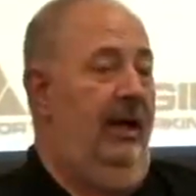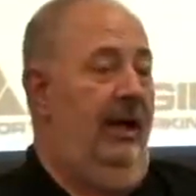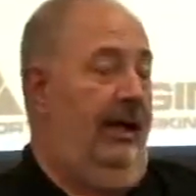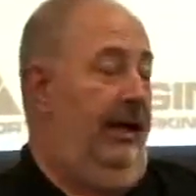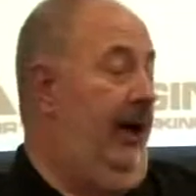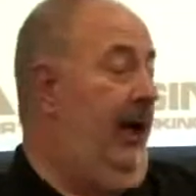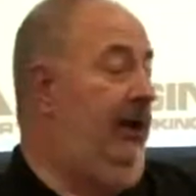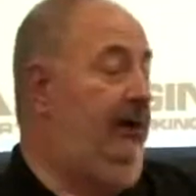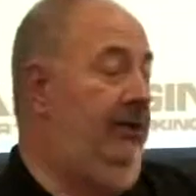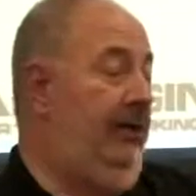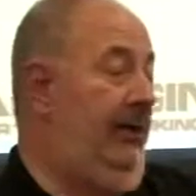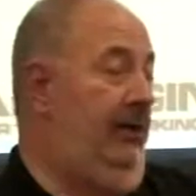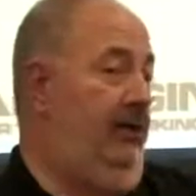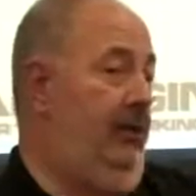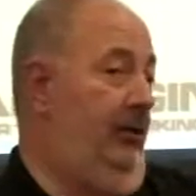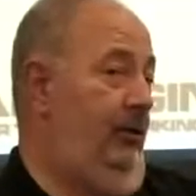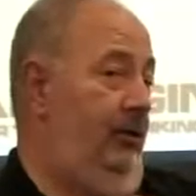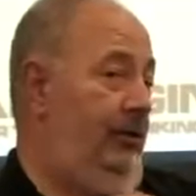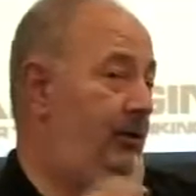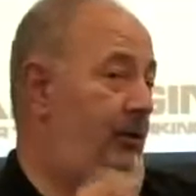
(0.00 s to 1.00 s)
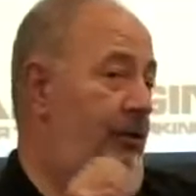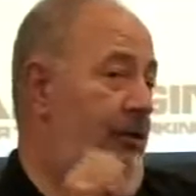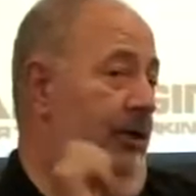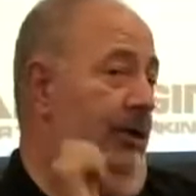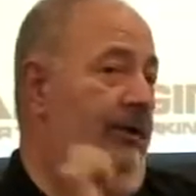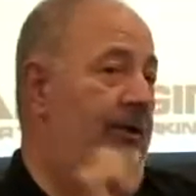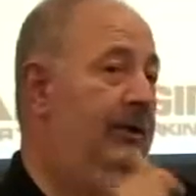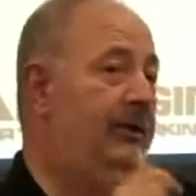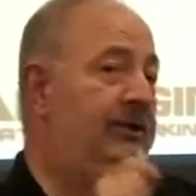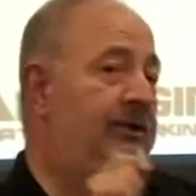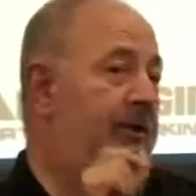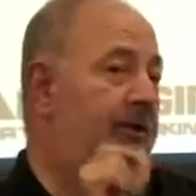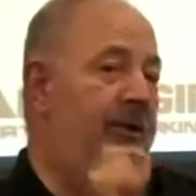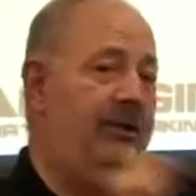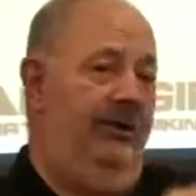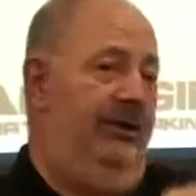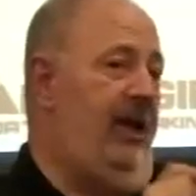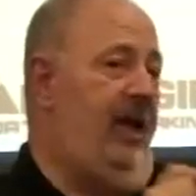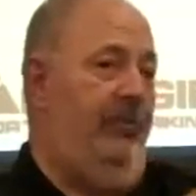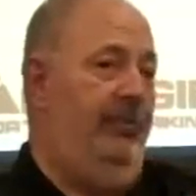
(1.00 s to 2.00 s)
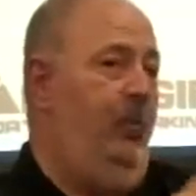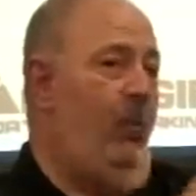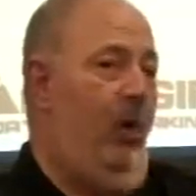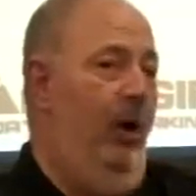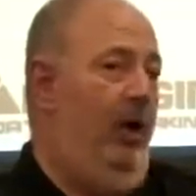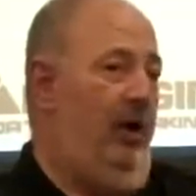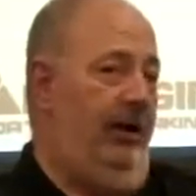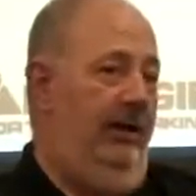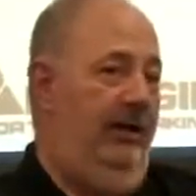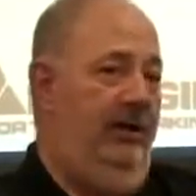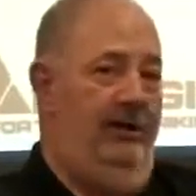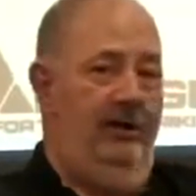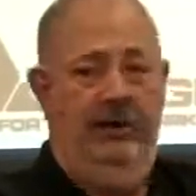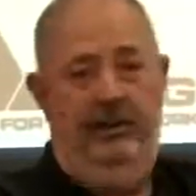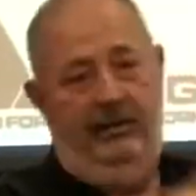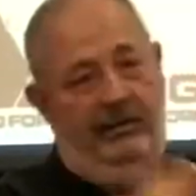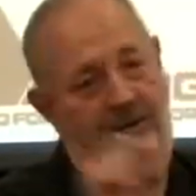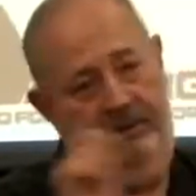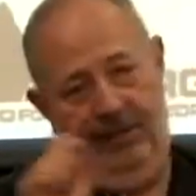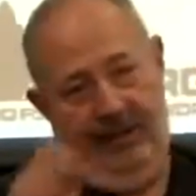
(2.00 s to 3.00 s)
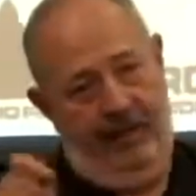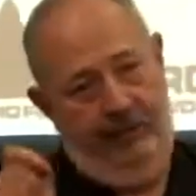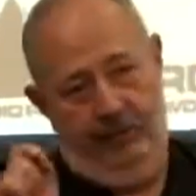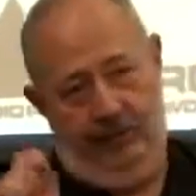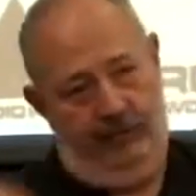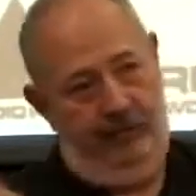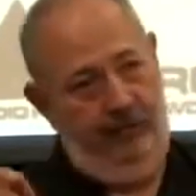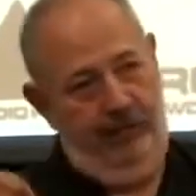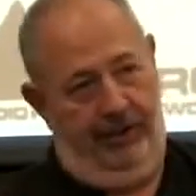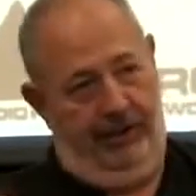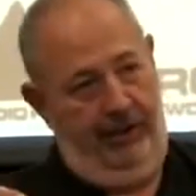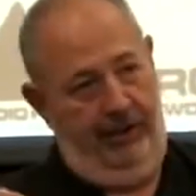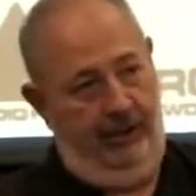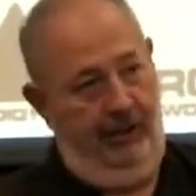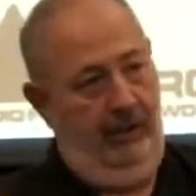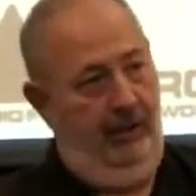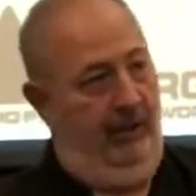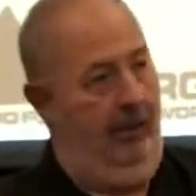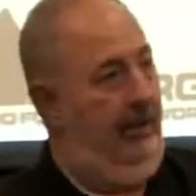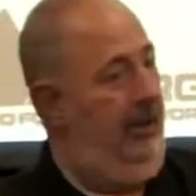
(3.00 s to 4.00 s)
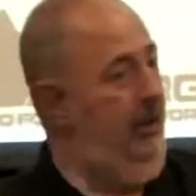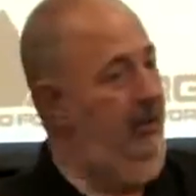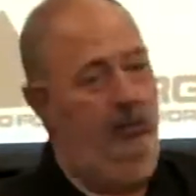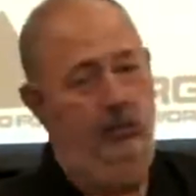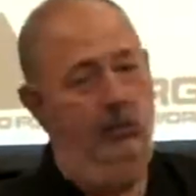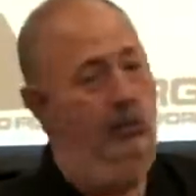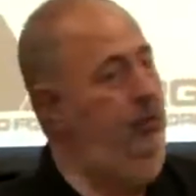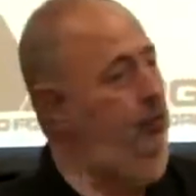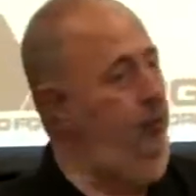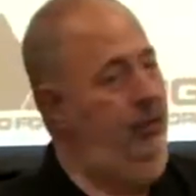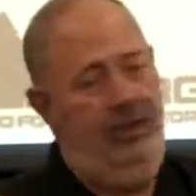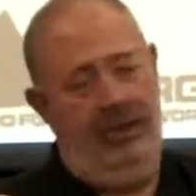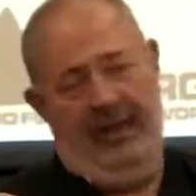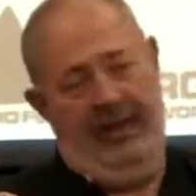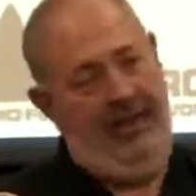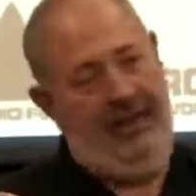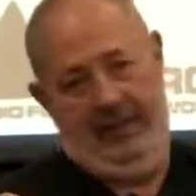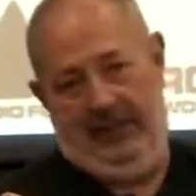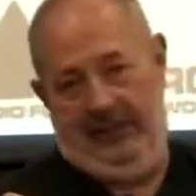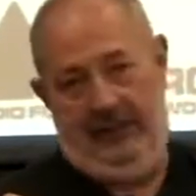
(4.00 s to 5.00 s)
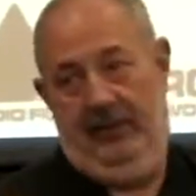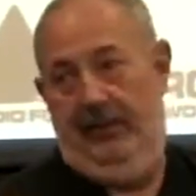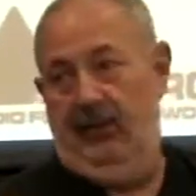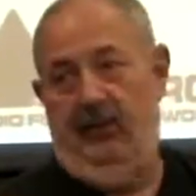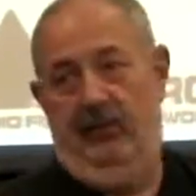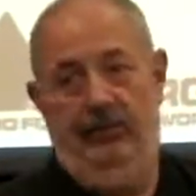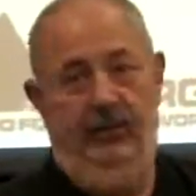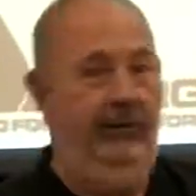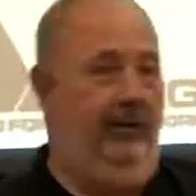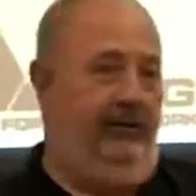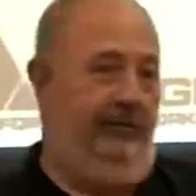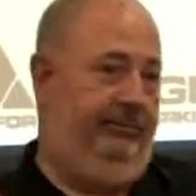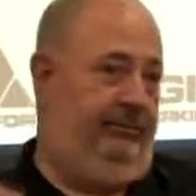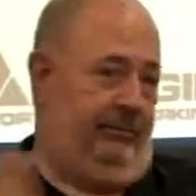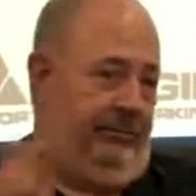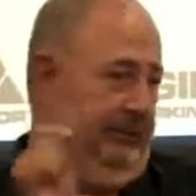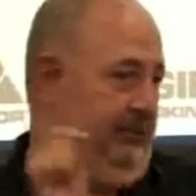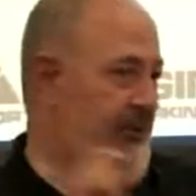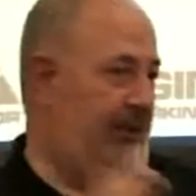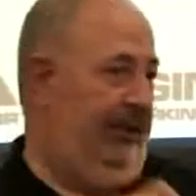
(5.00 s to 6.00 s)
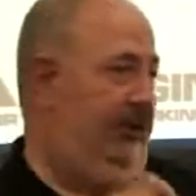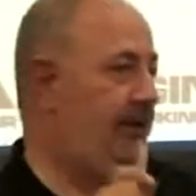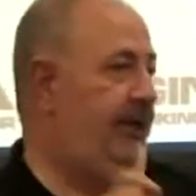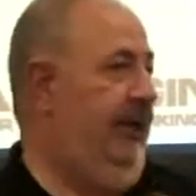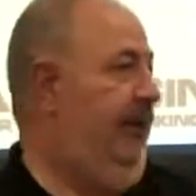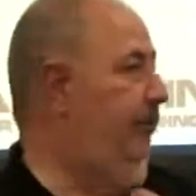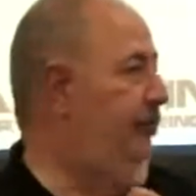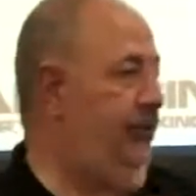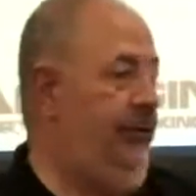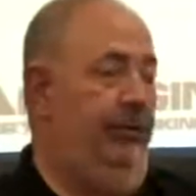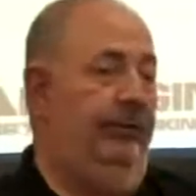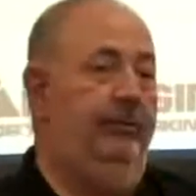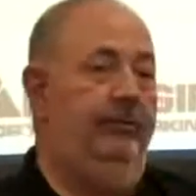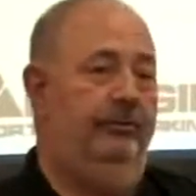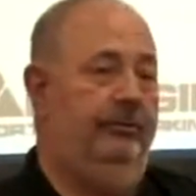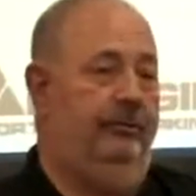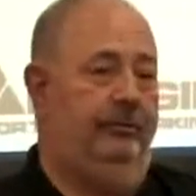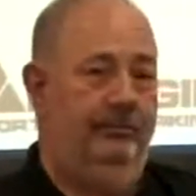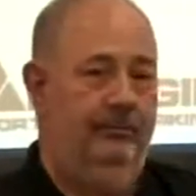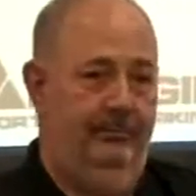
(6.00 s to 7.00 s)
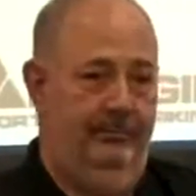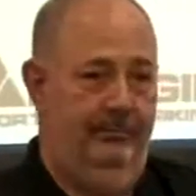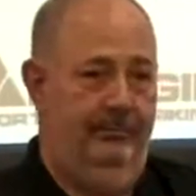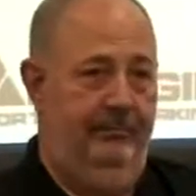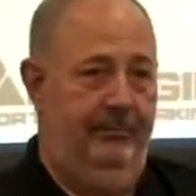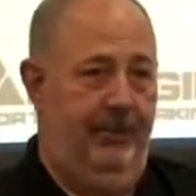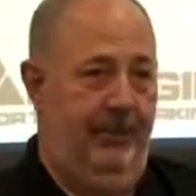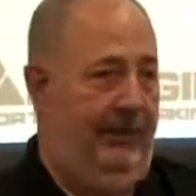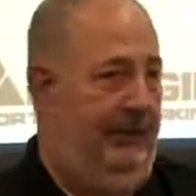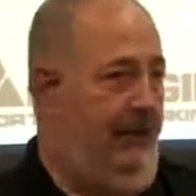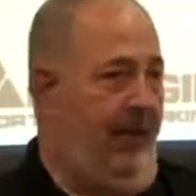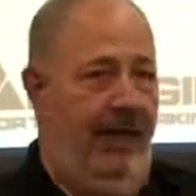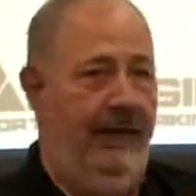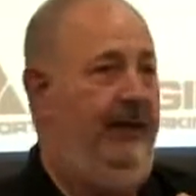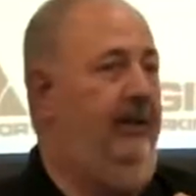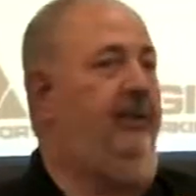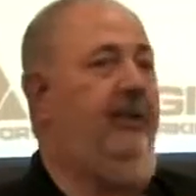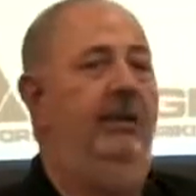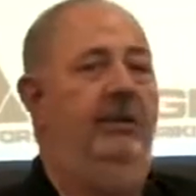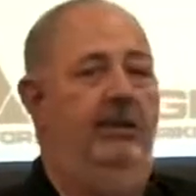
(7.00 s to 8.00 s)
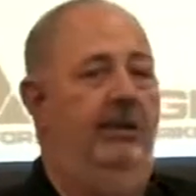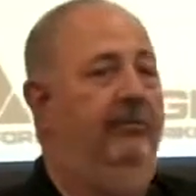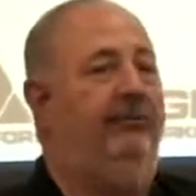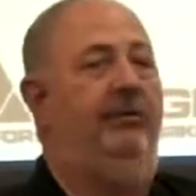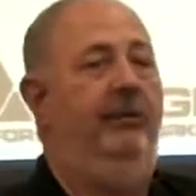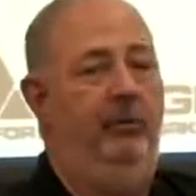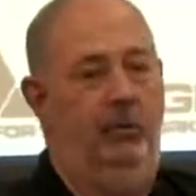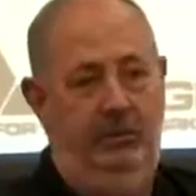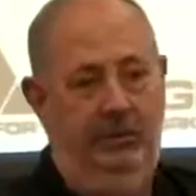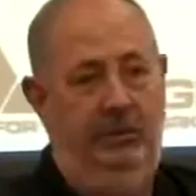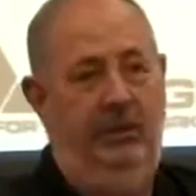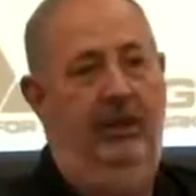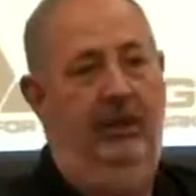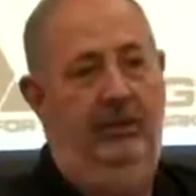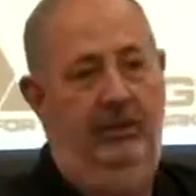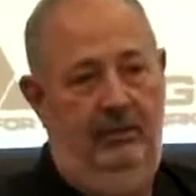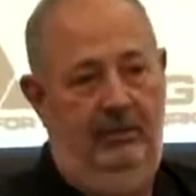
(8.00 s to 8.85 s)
And I'll tell you, you can listen to tape 1 and to tape 3, and you can't tell the difference on tape 2, that anything different was done.